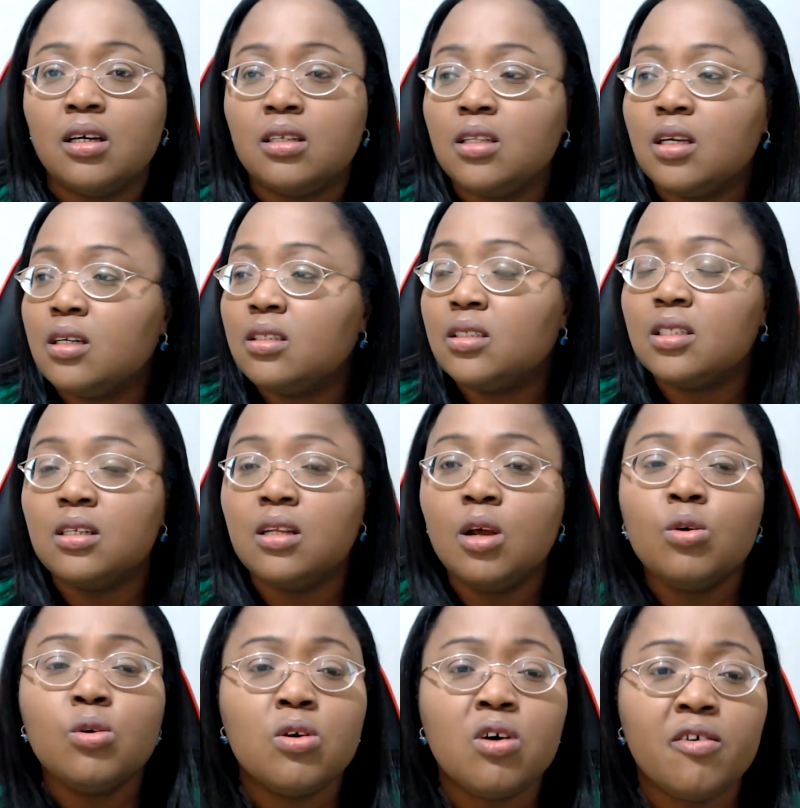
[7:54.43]
the
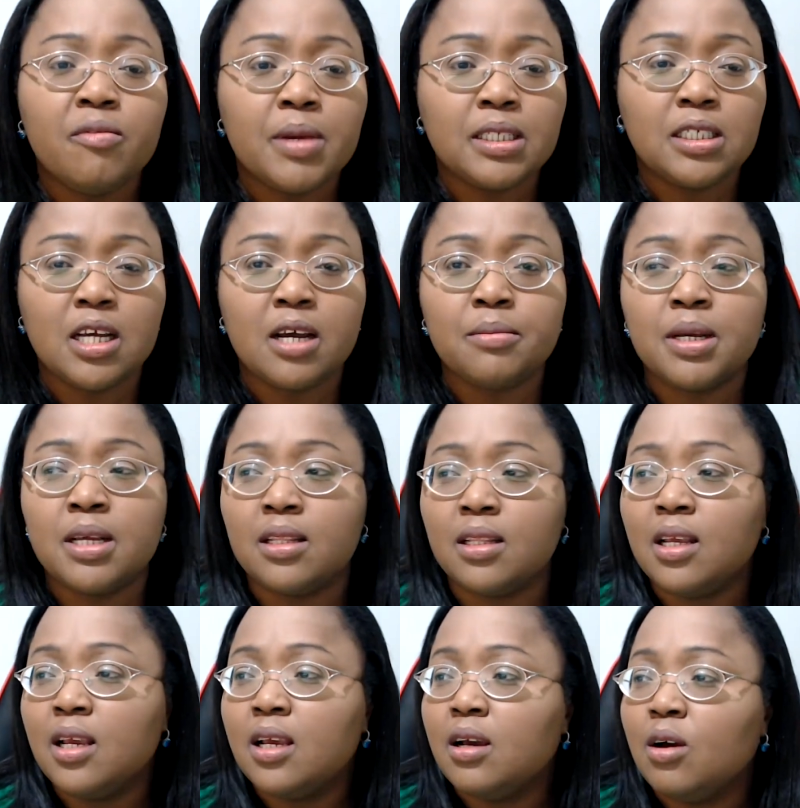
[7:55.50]
local government chairman
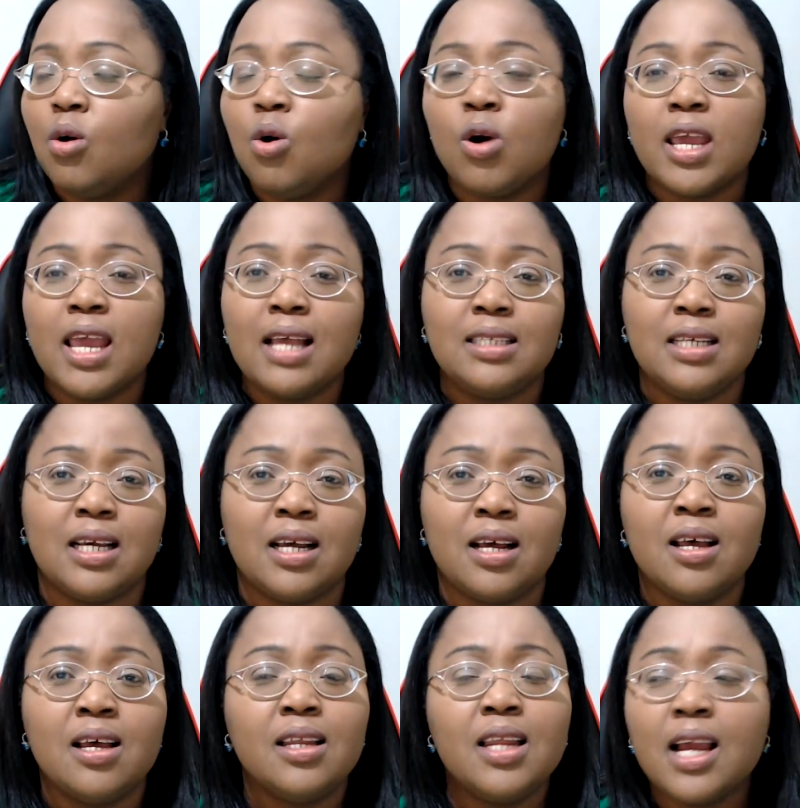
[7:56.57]
or
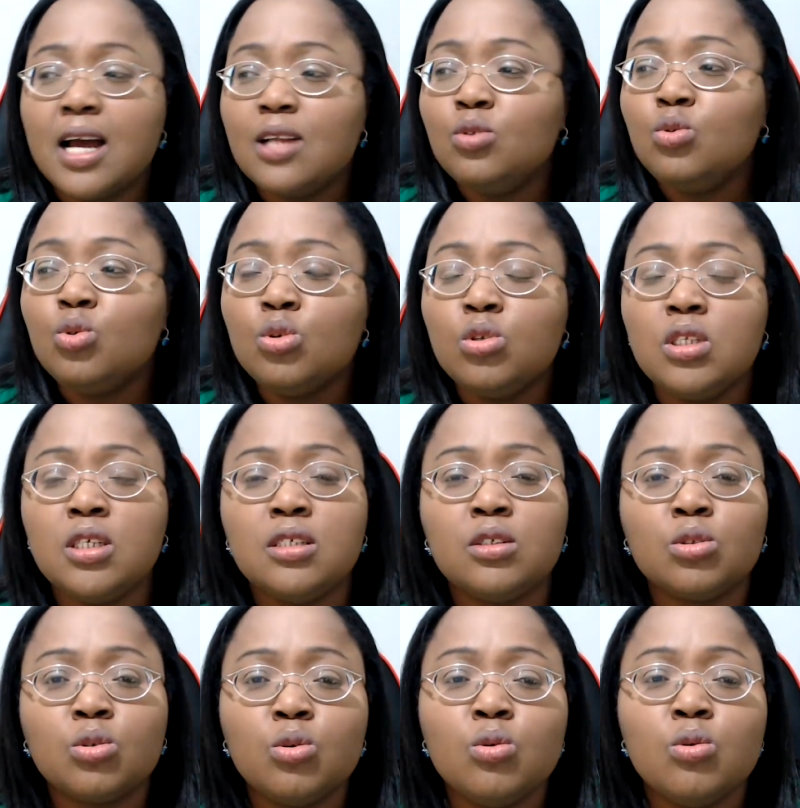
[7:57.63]
caretaker, they can do the
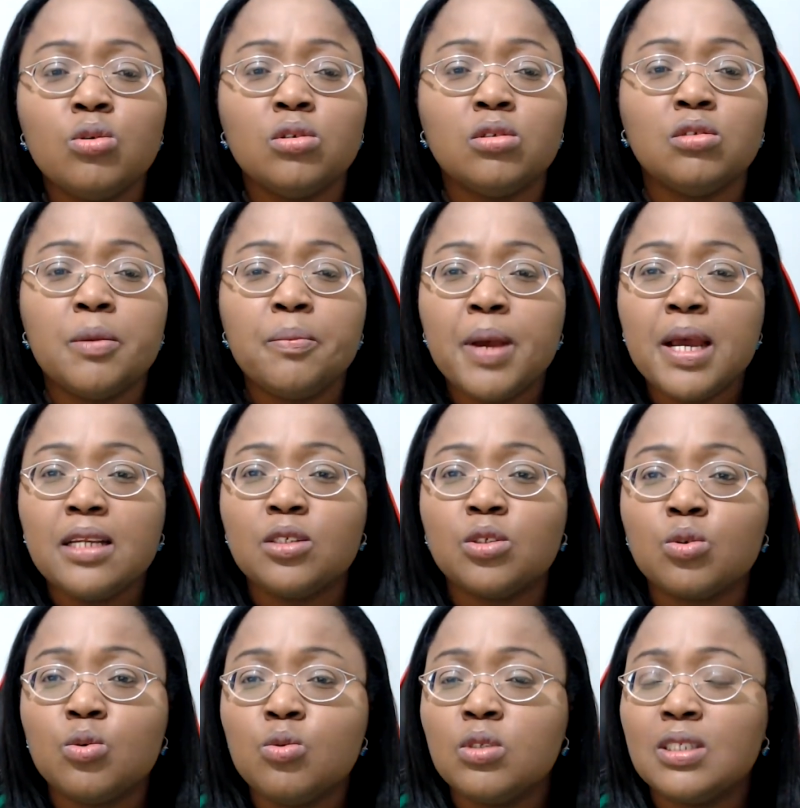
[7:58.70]
schools, repair the
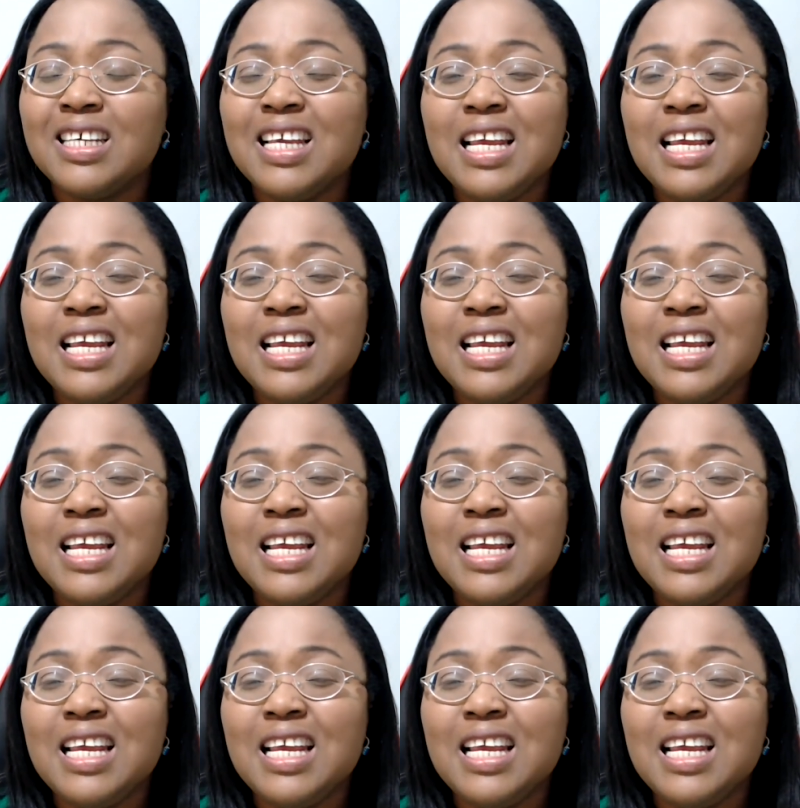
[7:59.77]
schools